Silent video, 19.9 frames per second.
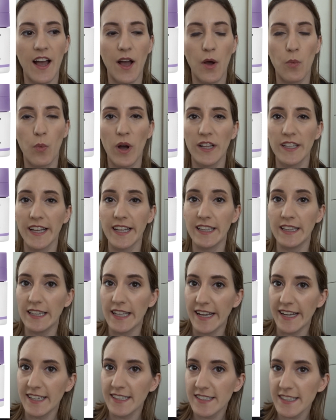while I
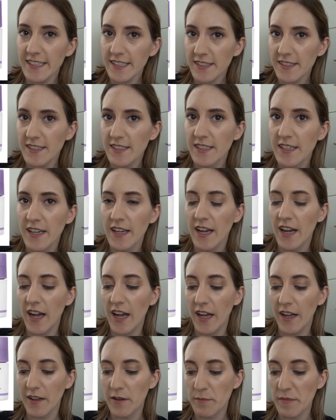liked it,
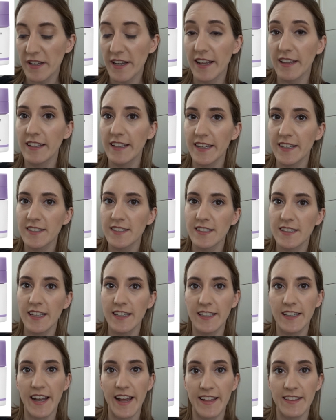and I liked that
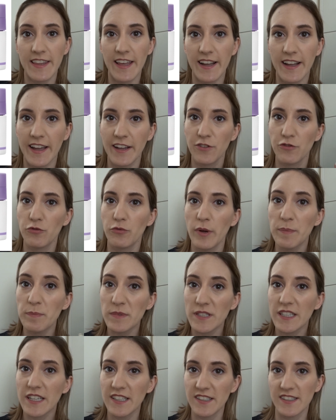it had that kind of
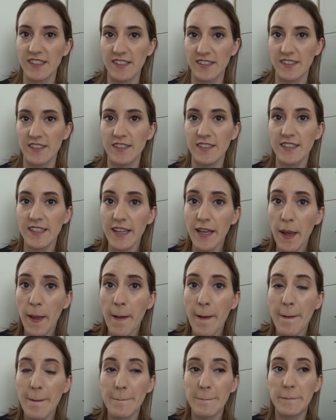whipped consistency,
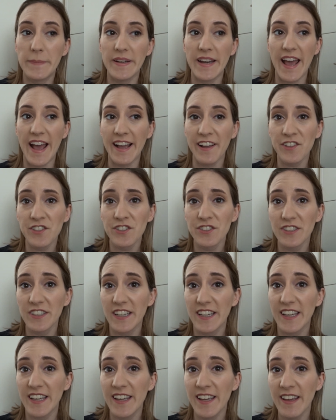but
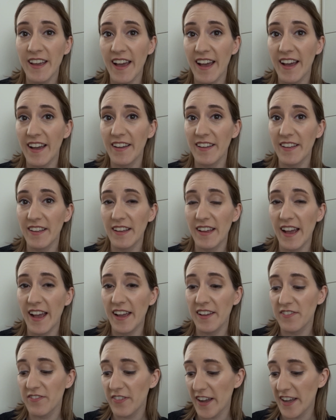actually
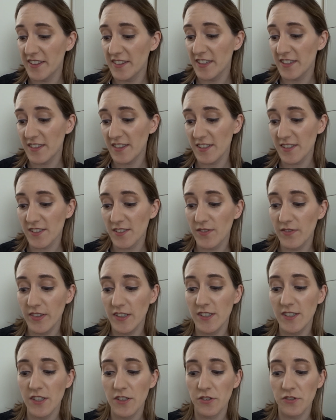I find that this
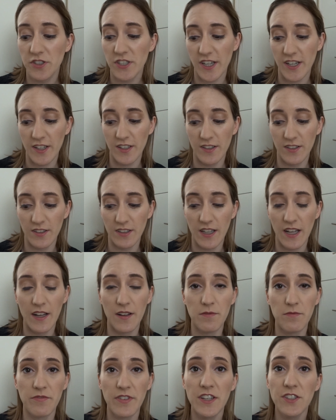
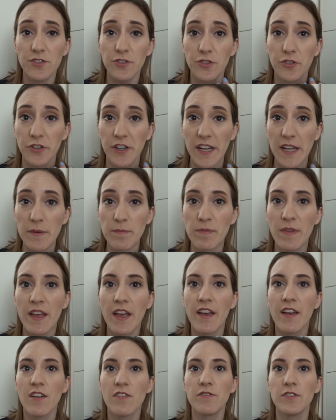Physiogel facial cream
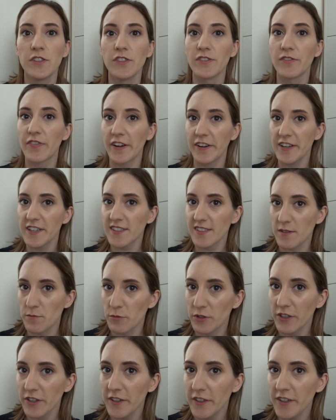feels very
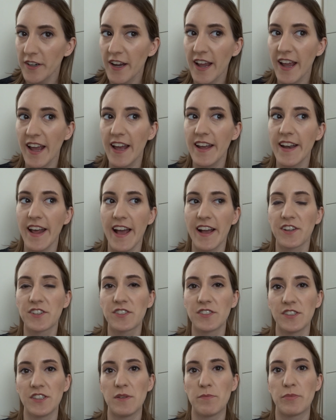similar and
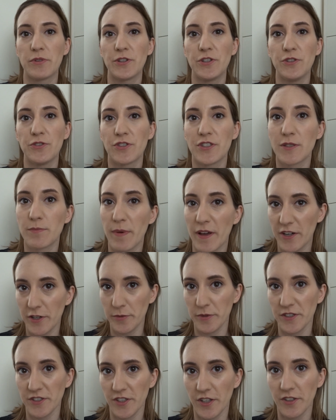actually produces better
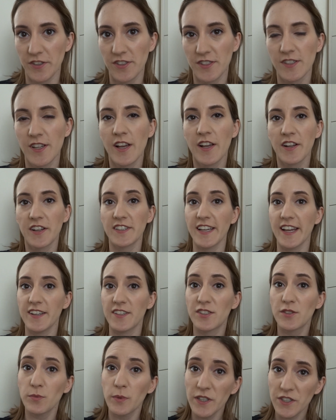results. Because I
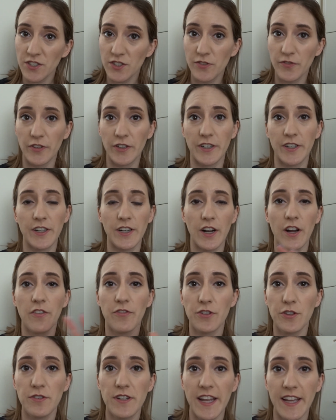switched for a
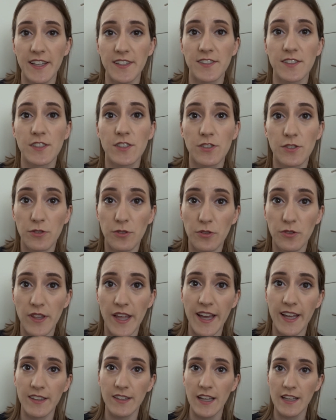few days to
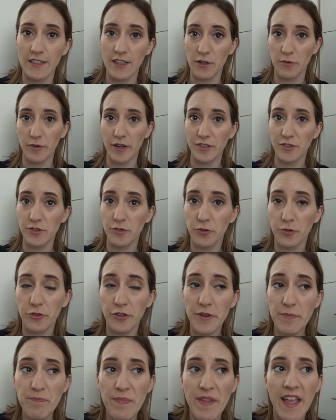that Lala Retro
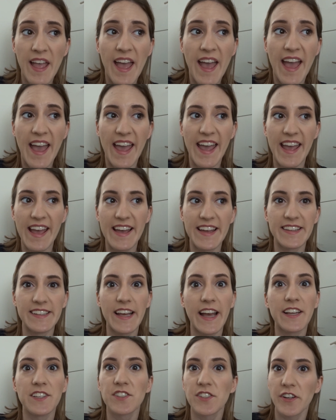Cream, and
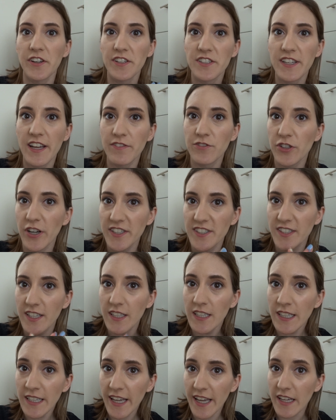I started to have dry
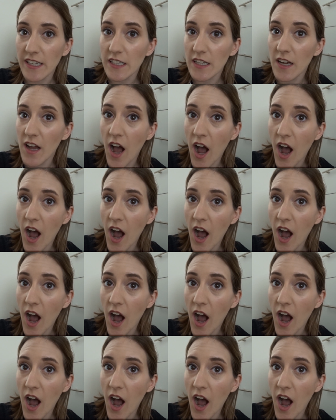skin again.